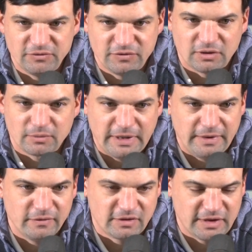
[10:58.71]
We've talked
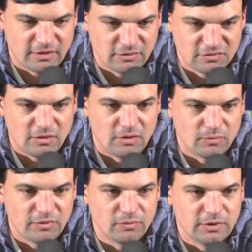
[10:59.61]
about it, and it kind of goes
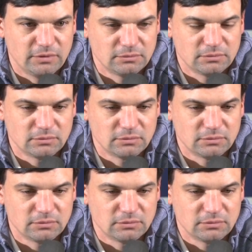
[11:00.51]
along with what